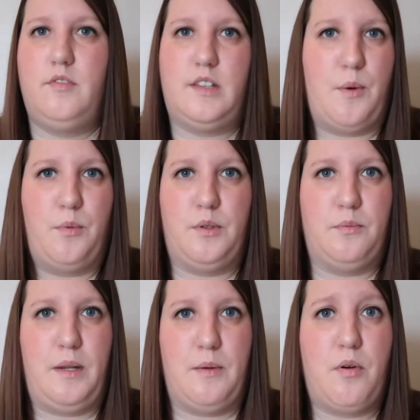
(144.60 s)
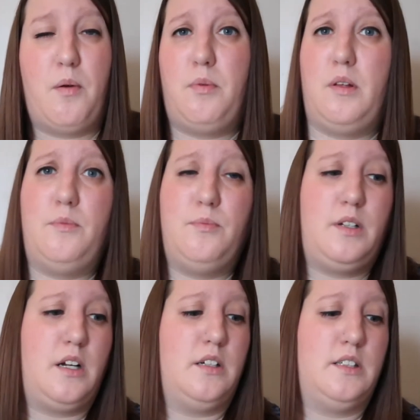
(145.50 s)
that wouldn't be a problem
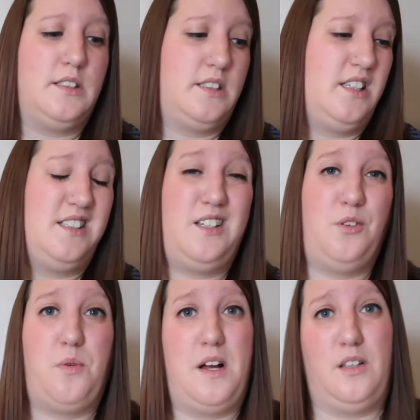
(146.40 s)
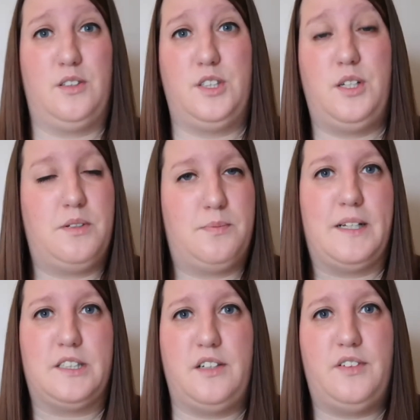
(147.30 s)
because there's still quite a lot to do,
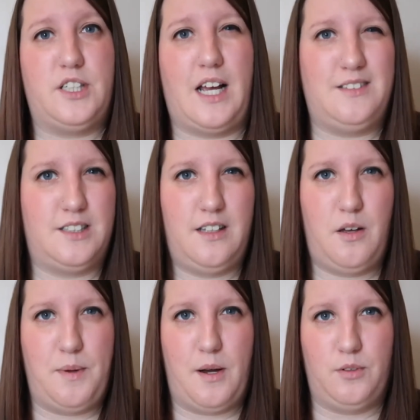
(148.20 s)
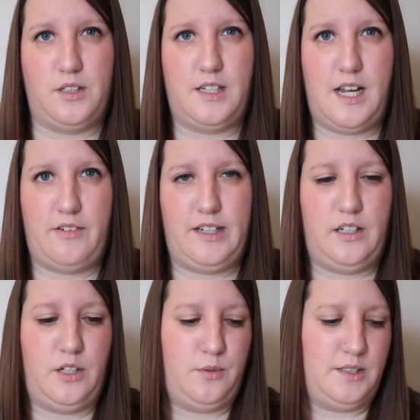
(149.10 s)
especially if your child's a little bit older than Erin,
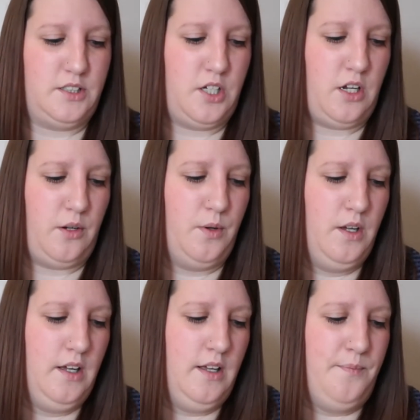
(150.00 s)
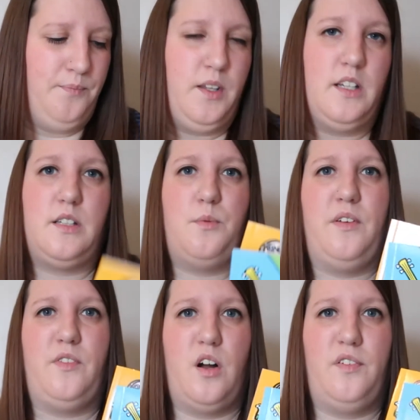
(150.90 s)
who is 2. So
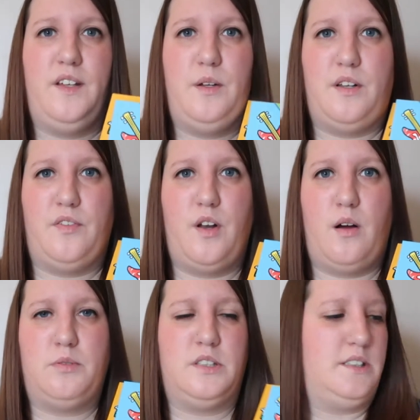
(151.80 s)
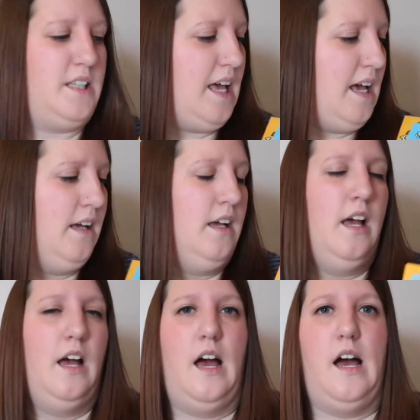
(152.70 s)
we've got a few different options there.
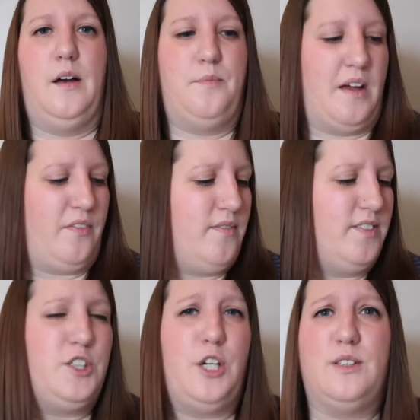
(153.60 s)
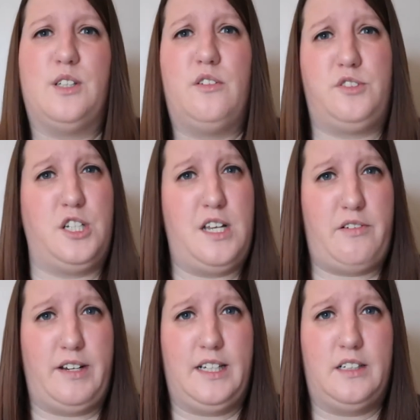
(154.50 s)
I've gone for 2 sort of
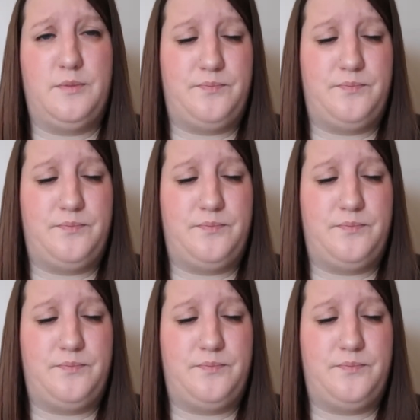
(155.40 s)
generic